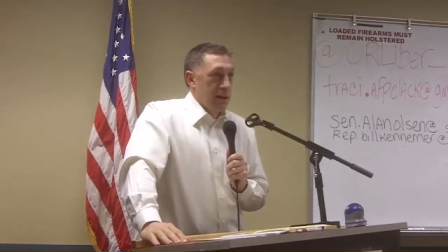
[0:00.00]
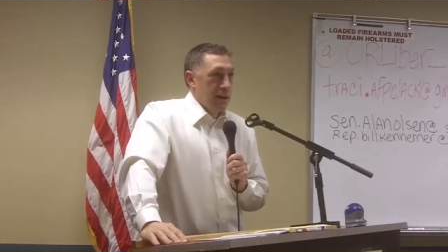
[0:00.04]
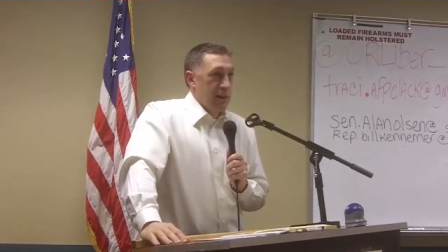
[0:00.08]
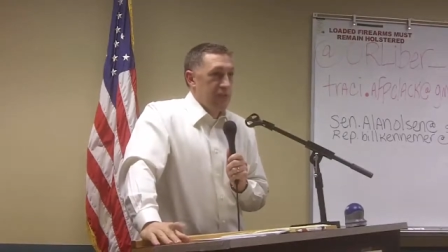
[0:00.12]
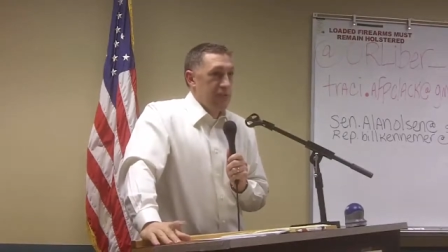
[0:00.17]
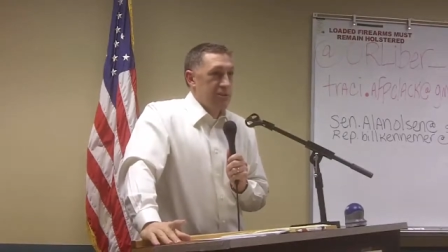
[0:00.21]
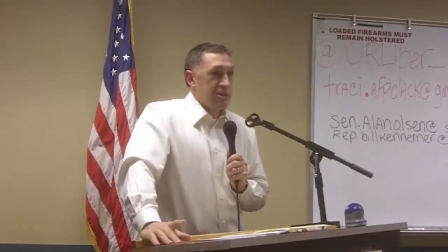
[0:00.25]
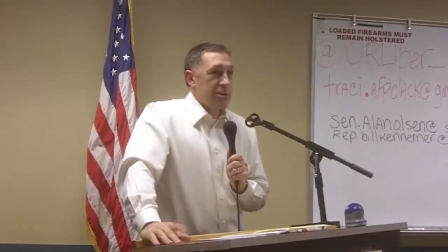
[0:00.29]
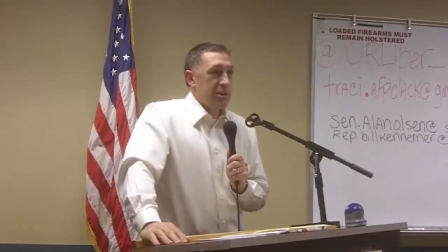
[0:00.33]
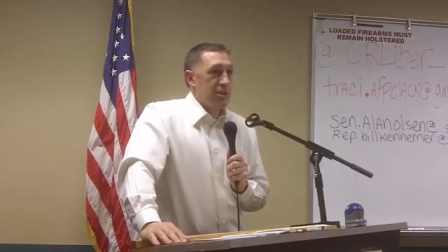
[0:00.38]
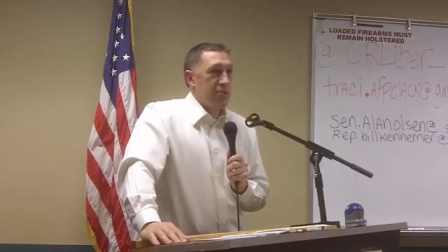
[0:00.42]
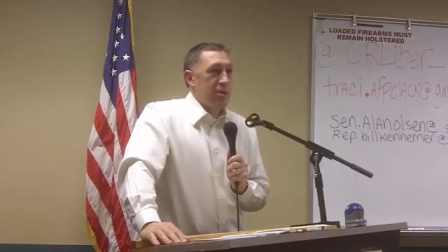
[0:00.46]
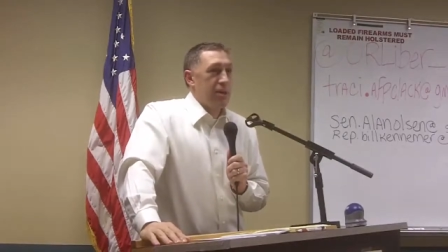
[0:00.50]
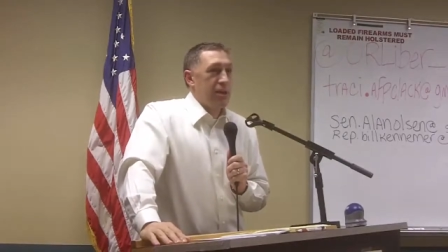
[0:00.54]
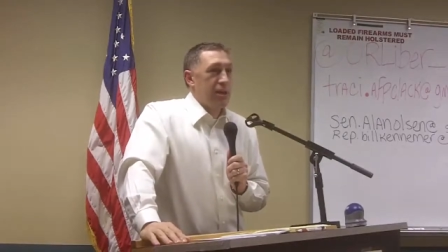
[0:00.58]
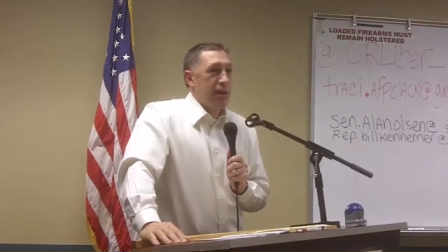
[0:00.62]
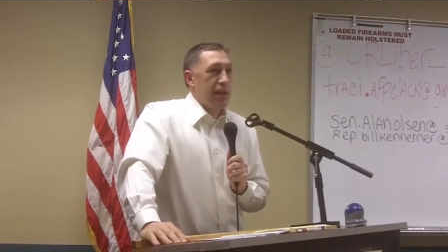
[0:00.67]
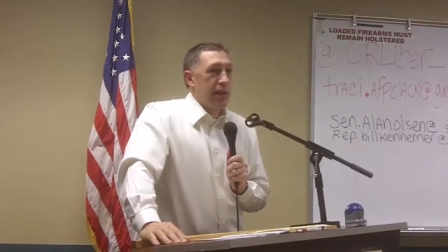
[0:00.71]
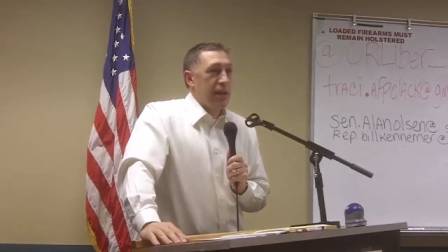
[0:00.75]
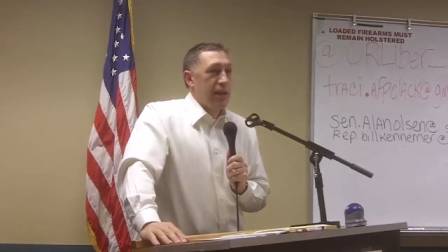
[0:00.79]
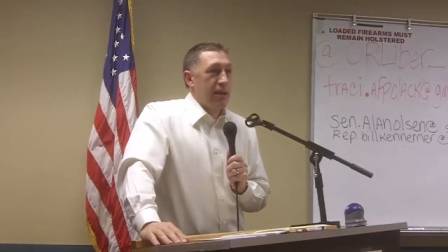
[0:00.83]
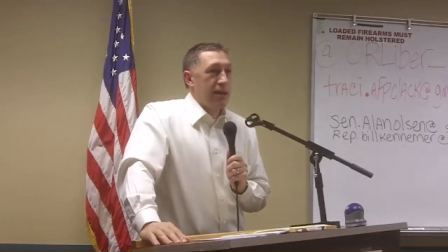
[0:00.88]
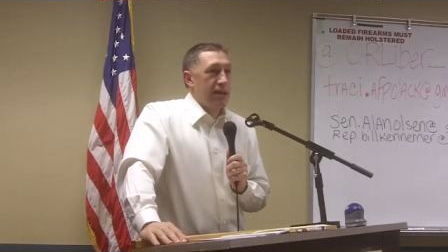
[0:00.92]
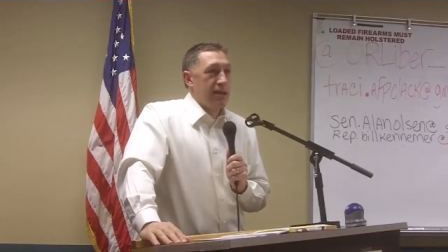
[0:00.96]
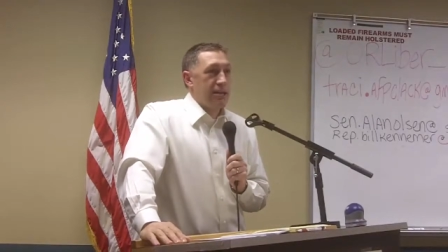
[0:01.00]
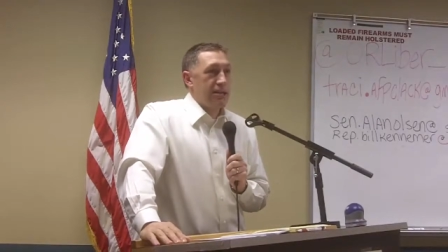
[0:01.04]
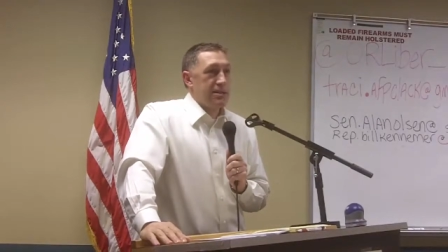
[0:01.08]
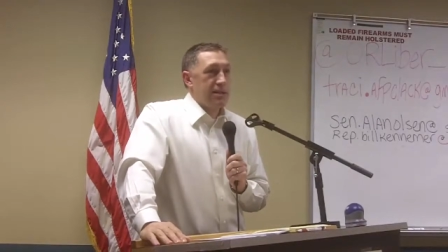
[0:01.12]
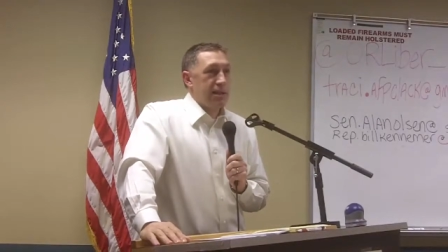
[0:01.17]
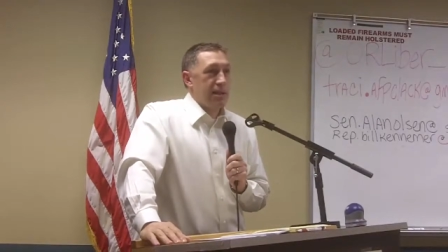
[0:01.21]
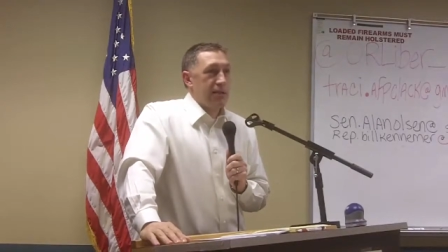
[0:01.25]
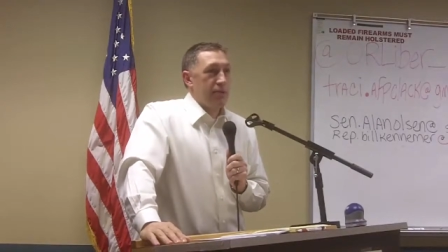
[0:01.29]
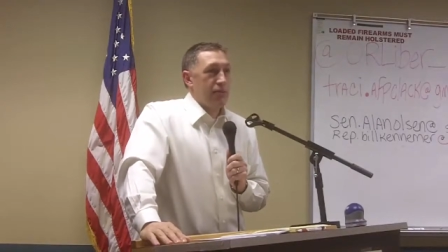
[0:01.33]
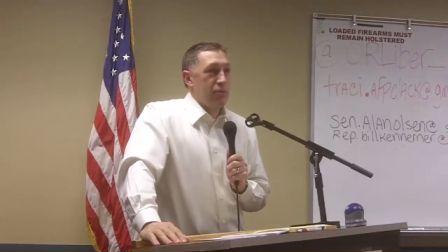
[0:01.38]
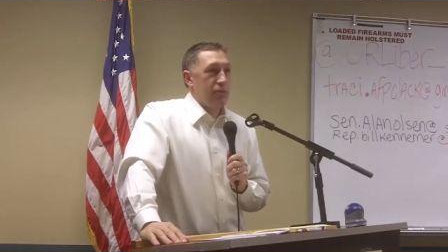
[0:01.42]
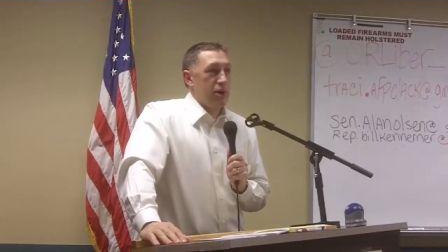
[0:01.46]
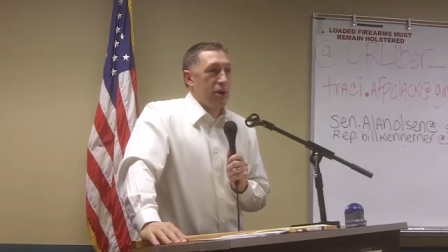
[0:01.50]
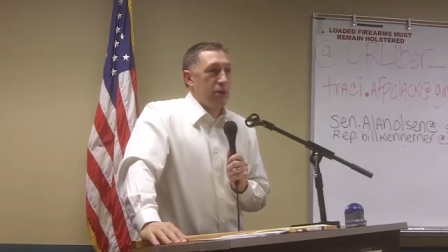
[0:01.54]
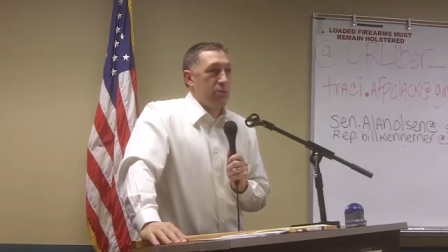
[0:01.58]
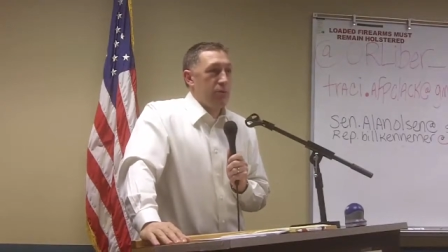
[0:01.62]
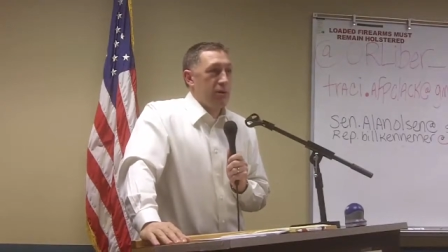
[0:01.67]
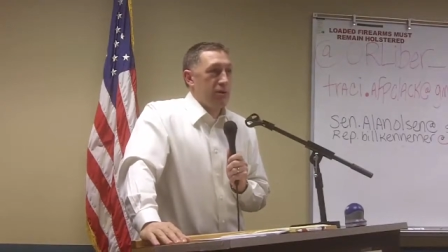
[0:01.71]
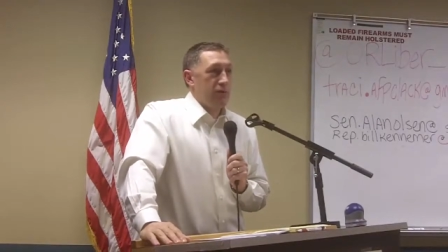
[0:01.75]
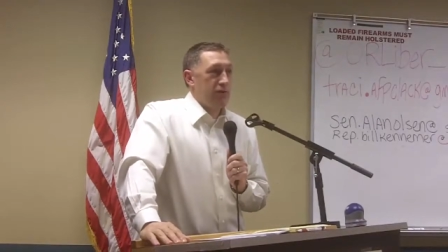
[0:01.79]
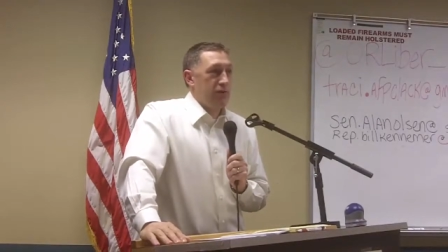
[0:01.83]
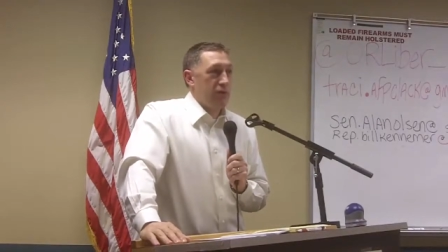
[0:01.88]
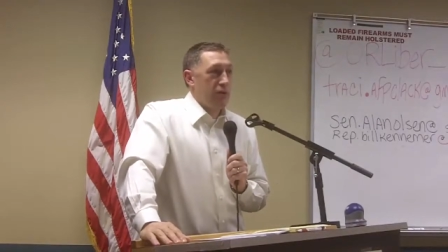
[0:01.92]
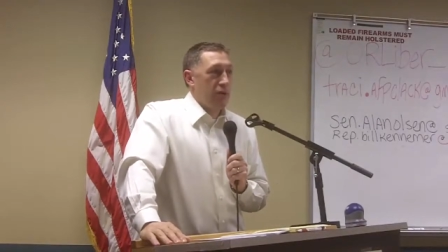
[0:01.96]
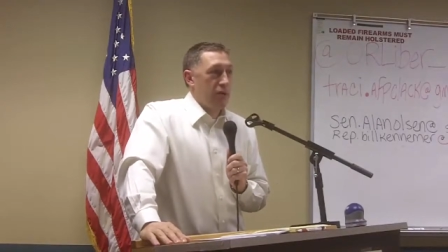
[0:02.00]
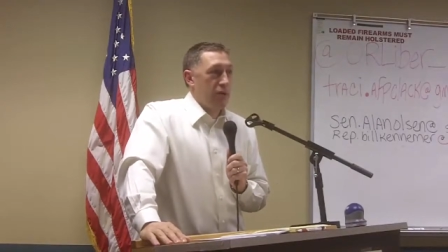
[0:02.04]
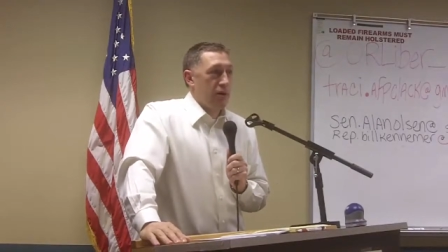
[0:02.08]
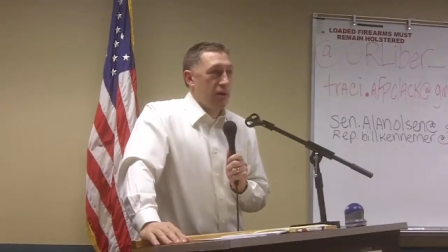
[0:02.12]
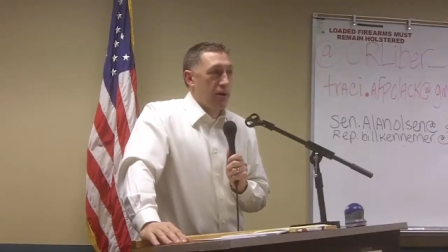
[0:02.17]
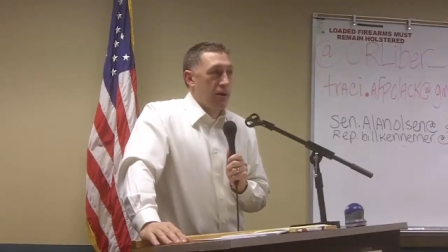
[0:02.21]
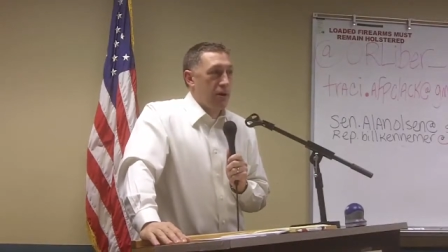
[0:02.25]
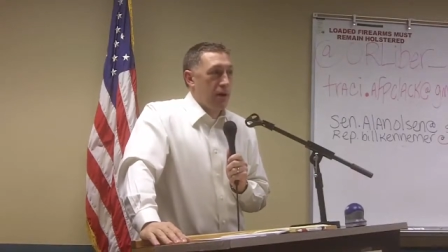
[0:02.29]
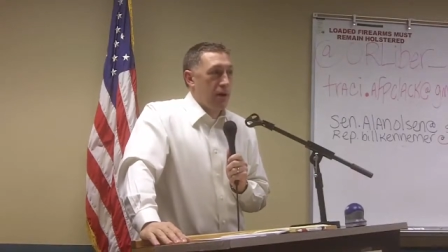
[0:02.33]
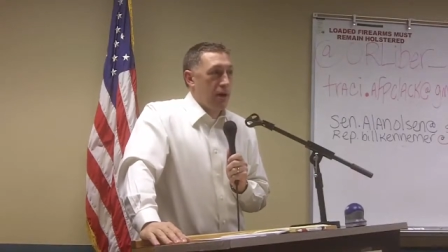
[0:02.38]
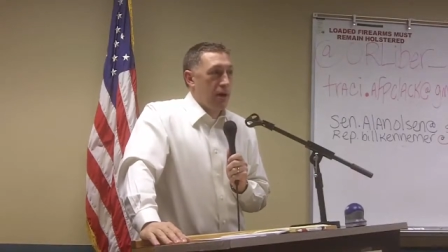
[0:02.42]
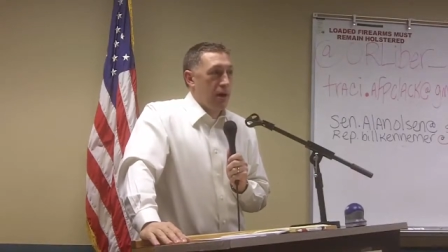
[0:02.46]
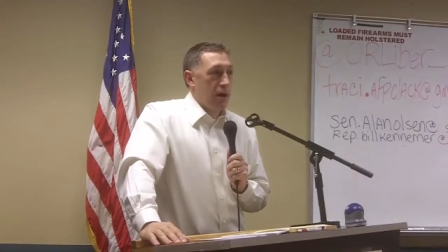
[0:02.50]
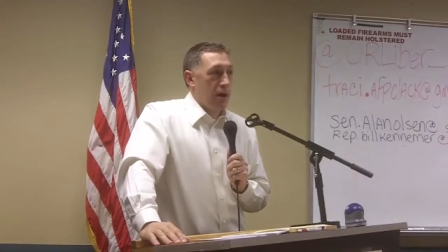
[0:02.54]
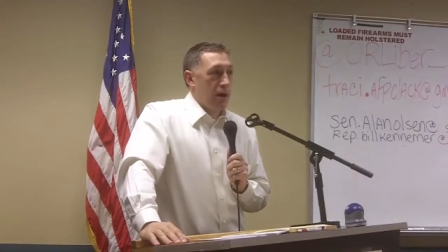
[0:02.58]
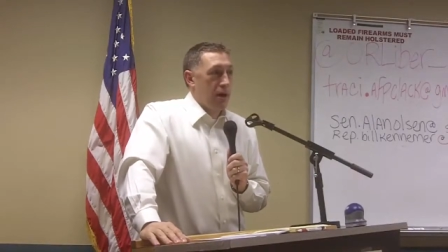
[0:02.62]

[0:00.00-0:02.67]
Even some of the candidates that have run before